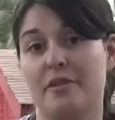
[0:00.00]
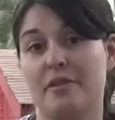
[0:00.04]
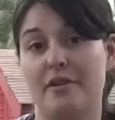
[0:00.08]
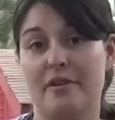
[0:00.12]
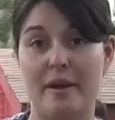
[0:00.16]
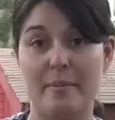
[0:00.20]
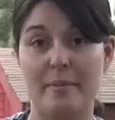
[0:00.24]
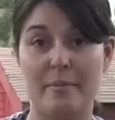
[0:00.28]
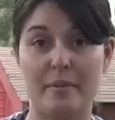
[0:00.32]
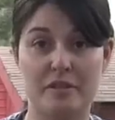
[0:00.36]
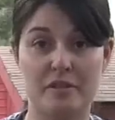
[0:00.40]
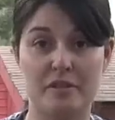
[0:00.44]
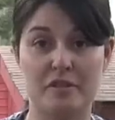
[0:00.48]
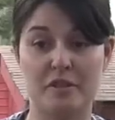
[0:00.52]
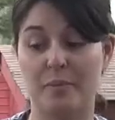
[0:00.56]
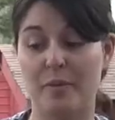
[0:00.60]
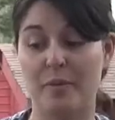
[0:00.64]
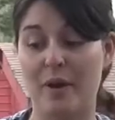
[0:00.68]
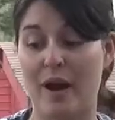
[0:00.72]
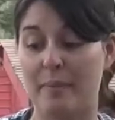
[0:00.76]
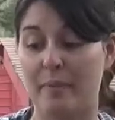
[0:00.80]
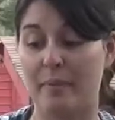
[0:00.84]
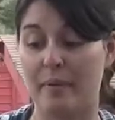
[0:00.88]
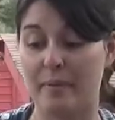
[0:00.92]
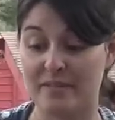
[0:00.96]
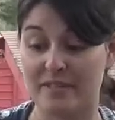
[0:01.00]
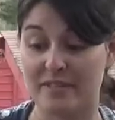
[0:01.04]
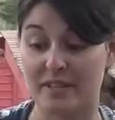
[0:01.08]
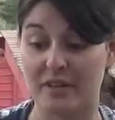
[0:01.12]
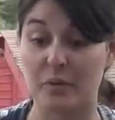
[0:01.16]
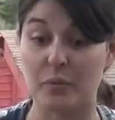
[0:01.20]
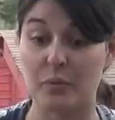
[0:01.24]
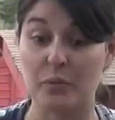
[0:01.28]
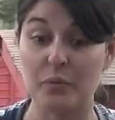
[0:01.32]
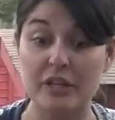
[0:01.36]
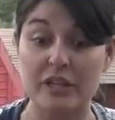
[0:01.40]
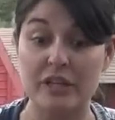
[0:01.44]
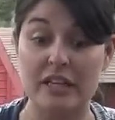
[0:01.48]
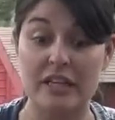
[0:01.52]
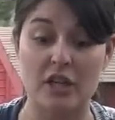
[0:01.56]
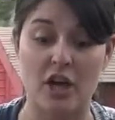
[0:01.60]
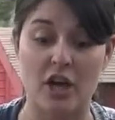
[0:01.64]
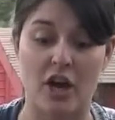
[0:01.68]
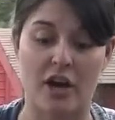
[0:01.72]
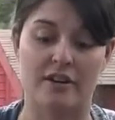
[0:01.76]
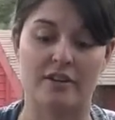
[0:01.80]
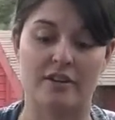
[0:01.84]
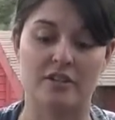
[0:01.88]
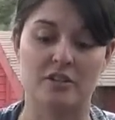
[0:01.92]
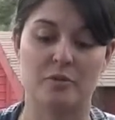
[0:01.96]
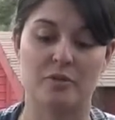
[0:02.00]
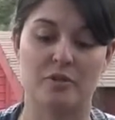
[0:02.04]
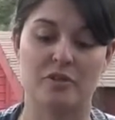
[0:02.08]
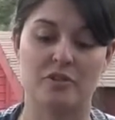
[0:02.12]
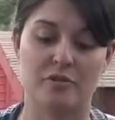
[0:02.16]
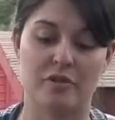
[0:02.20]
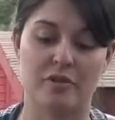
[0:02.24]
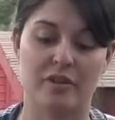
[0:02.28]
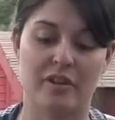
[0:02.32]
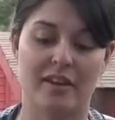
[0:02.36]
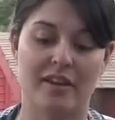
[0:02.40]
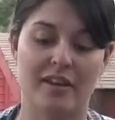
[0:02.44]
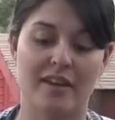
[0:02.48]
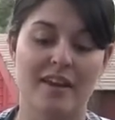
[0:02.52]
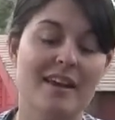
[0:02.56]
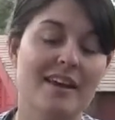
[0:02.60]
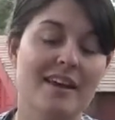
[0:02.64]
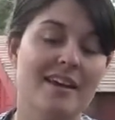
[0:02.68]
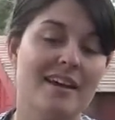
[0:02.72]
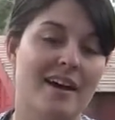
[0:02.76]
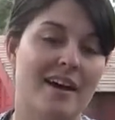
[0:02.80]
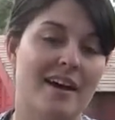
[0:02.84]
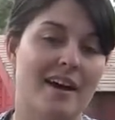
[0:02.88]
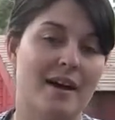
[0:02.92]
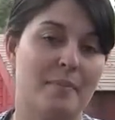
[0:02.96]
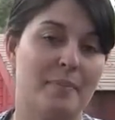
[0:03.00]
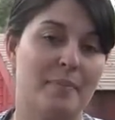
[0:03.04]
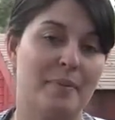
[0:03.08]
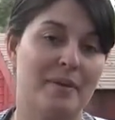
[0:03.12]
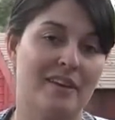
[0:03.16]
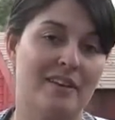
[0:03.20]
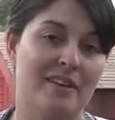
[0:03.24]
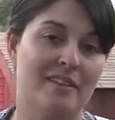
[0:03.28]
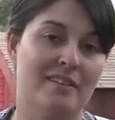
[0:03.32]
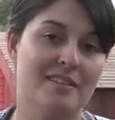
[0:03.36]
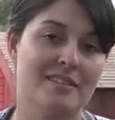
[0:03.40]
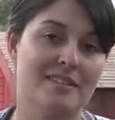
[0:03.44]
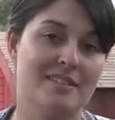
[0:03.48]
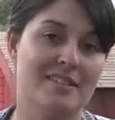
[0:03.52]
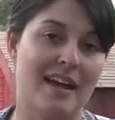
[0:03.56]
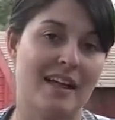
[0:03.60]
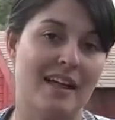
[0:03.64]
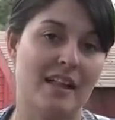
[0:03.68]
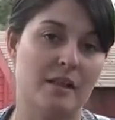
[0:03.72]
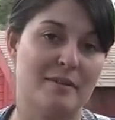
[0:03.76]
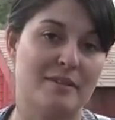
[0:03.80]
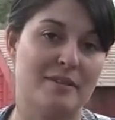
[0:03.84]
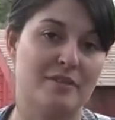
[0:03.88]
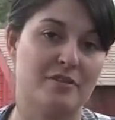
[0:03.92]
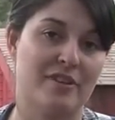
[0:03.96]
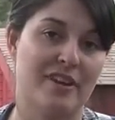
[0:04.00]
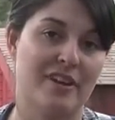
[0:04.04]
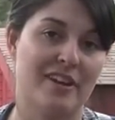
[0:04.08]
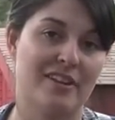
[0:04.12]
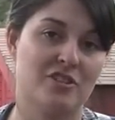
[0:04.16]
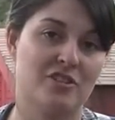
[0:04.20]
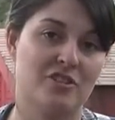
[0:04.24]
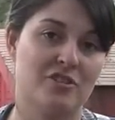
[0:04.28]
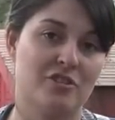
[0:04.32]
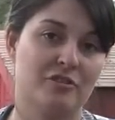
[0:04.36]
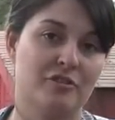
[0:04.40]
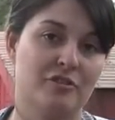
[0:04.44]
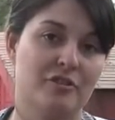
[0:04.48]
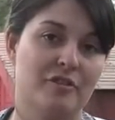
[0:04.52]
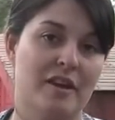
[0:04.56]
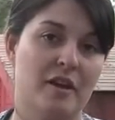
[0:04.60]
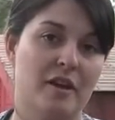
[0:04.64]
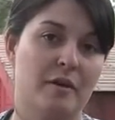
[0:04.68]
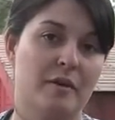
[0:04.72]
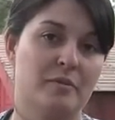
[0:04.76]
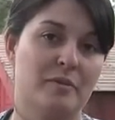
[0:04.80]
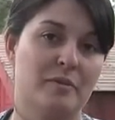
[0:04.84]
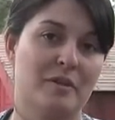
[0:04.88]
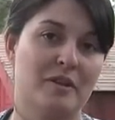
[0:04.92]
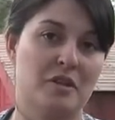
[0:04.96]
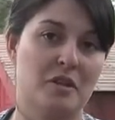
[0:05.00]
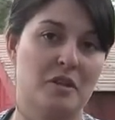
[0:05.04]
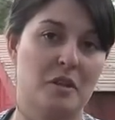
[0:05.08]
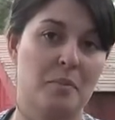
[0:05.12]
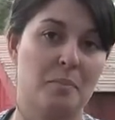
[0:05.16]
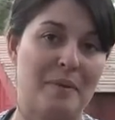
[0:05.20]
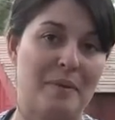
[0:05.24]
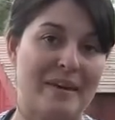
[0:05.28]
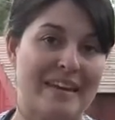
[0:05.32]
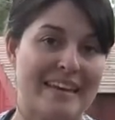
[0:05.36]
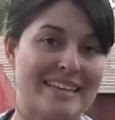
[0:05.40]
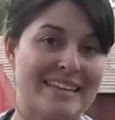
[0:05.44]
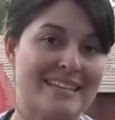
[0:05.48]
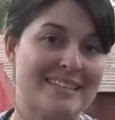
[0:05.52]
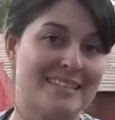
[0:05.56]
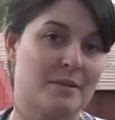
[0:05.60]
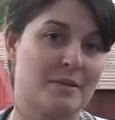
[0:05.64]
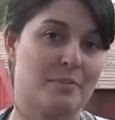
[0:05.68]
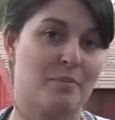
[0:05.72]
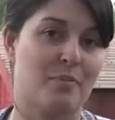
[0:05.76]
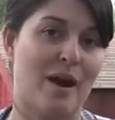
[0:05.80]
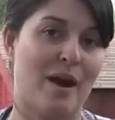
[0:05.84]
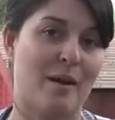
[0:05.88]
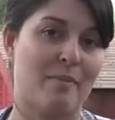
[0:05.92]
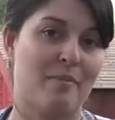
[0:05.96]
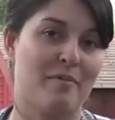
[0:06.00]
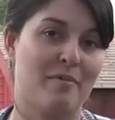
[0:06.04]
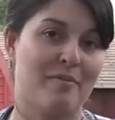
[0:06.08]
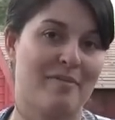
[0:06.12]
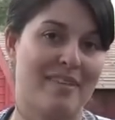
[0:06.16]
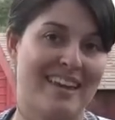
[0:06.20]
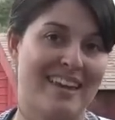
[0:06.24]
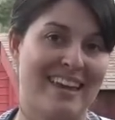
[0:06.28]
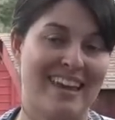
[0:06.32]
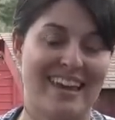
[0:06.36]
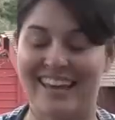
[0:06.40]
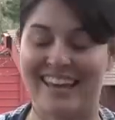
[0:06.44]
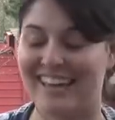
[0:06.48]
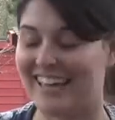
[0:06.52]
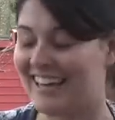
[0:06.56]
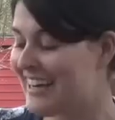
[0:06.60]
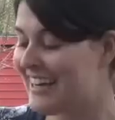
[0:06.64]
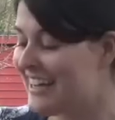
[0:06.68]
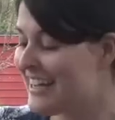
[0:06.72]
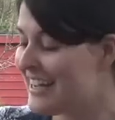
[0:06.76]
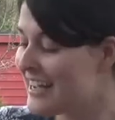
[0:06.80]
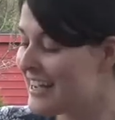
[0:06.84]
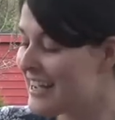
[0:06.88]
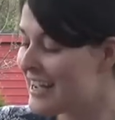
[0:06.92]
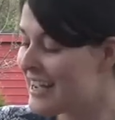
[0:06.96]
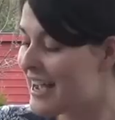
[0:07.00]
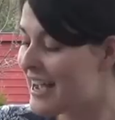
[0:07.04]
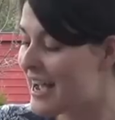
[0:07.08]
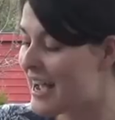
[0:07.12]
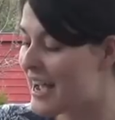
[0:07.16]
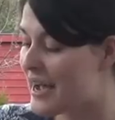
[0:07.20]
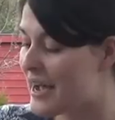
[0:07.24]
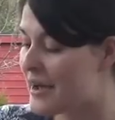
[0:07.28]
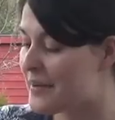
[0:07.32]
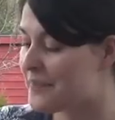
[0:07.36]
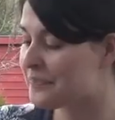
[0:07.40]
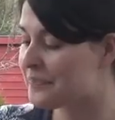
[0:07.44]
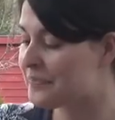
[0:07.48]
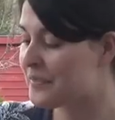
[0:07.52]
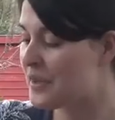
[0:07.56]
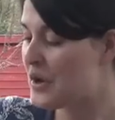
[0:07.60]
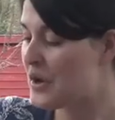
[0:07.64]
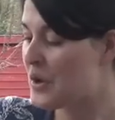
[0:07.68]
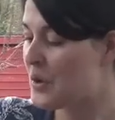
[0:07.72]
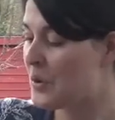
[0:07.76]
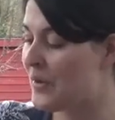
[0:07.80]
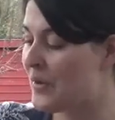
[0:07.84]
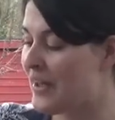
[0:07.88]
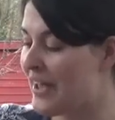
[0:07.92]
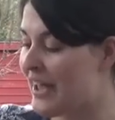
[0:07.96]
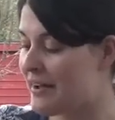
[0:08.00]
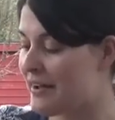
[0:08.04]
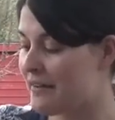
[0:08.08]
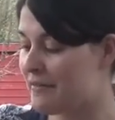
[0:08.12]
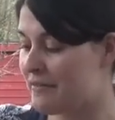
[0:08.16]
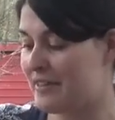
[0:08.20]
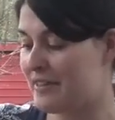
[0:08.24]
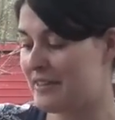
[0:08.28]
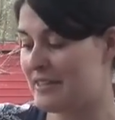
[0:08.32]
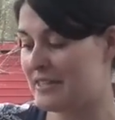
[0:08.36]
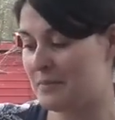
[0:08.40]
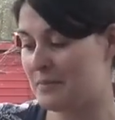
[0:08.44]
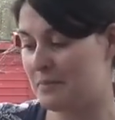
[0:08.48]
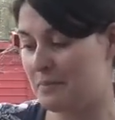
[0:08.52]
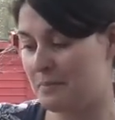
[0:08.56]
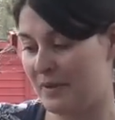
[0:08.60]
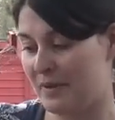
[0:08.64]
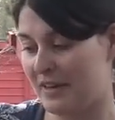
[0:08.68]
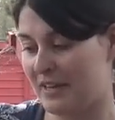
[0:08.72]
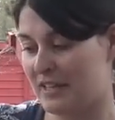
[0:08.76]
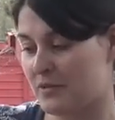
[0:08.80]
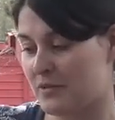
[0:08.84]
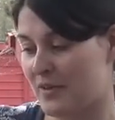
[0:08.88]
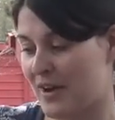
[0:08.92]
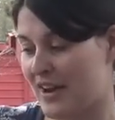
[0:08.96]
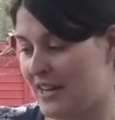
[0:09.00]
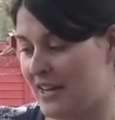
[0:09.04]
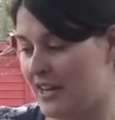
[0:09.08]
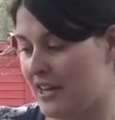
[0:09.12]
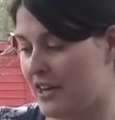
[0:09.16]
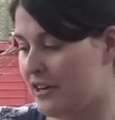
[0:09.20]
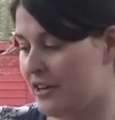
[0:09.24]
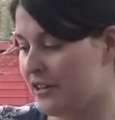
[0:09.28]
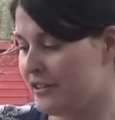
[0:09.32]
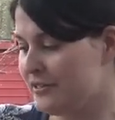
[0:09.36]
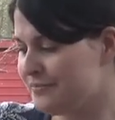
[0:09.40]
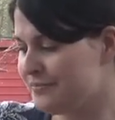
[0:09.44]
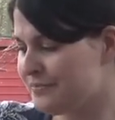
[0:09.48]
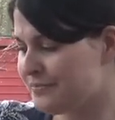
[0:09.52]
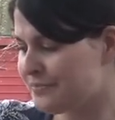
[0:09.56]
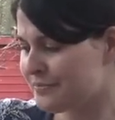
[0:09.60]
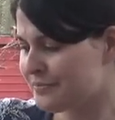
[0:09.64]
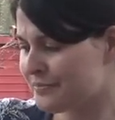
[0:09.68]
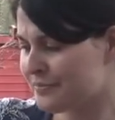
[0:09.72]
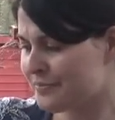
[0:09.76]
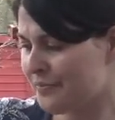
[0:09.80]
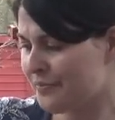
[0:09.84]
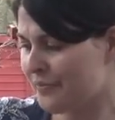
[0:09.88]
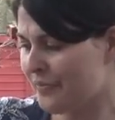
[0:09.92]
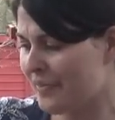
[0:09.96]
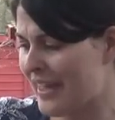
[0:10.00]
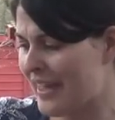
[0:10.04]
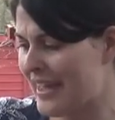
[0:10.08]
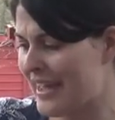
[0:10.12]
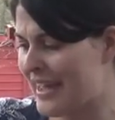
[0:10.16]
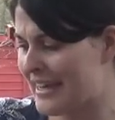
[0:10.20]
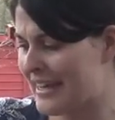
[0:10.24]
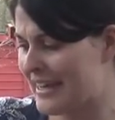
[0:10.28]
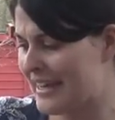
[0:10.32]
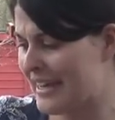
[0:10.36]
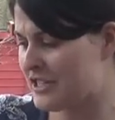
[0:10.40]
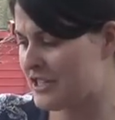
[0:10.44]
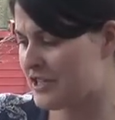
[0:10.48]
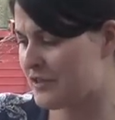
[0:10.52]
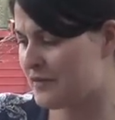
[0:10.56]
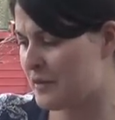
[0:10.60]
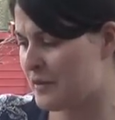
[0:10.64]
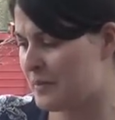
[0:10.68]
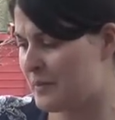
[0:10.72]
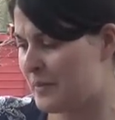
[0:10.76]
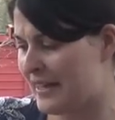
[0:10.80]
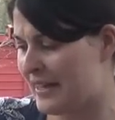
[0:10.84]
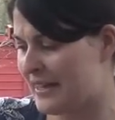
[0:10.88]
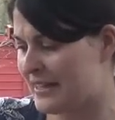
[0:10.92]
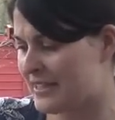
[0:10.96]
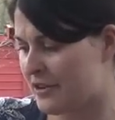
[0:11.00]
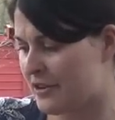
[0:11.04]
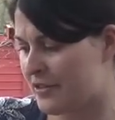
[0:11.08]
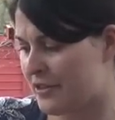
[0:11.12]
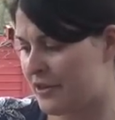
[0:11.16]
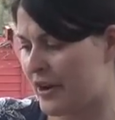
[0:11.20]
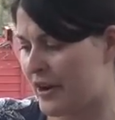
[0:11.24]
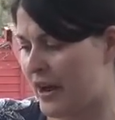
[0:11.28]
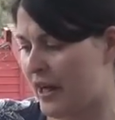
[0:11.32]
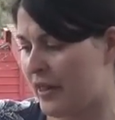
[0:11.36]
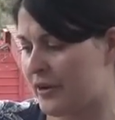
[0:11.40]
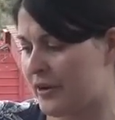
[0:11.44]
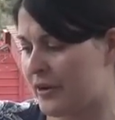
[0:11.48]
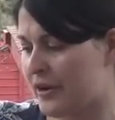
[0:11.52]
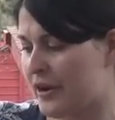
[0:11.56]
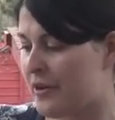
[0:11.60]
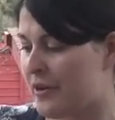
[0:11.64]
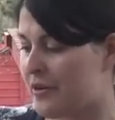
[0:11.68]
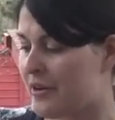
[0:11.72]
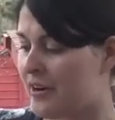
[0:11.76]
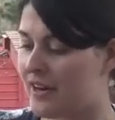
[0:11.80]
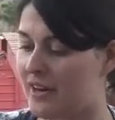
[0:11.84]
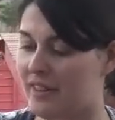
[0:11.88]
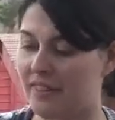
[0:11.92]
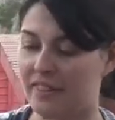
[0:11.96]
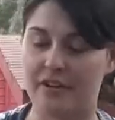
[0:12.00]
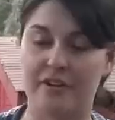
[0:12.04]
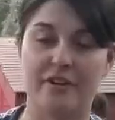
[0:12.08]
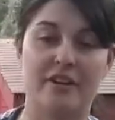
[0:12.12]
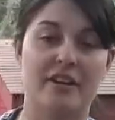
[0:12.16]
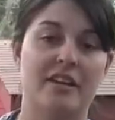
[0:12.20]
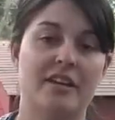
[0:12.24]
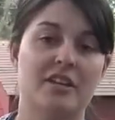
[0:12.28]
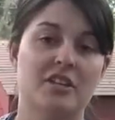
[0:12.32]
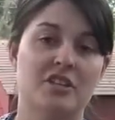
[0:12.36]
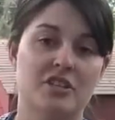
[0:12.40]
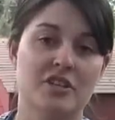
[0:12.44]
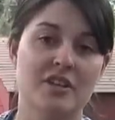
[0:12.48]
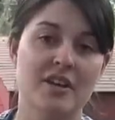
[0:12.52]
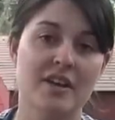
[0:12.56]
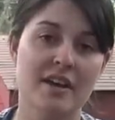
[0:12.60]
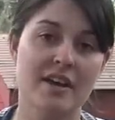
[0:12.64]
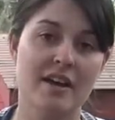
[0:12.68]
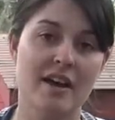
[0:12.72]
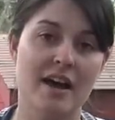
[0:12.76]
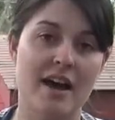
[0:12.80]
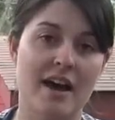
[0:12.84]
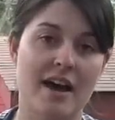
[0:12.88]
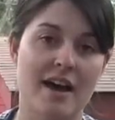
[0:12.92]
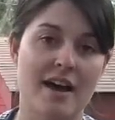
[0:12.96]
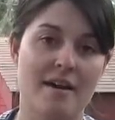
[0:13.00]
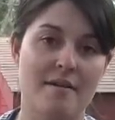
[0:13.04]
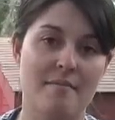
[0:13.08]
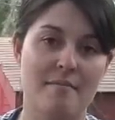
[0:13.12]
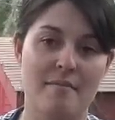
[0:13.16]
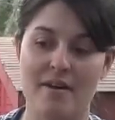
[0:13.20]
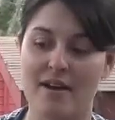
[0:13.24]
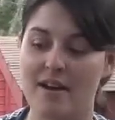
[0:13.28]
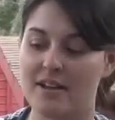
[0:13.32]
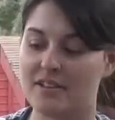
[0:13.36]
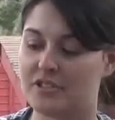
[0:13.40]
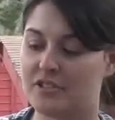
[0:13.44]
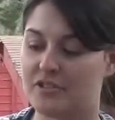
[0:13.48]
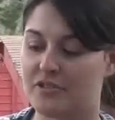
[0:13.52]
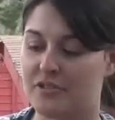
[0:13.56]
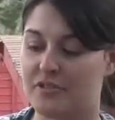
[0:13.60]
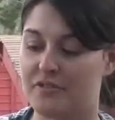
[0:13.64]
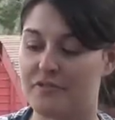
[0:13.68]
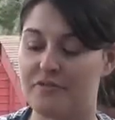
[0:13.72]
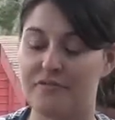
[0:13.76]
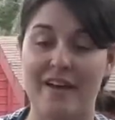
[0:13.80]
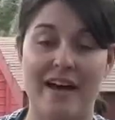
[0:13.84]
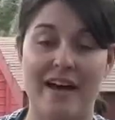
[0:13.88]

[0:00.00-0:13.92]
So they're able to do problems that are really large, which really appeals to elementary age children. They always want to do the biggest problem they can. We have these beads right here, and each of the beads they're color coded and they're each a certain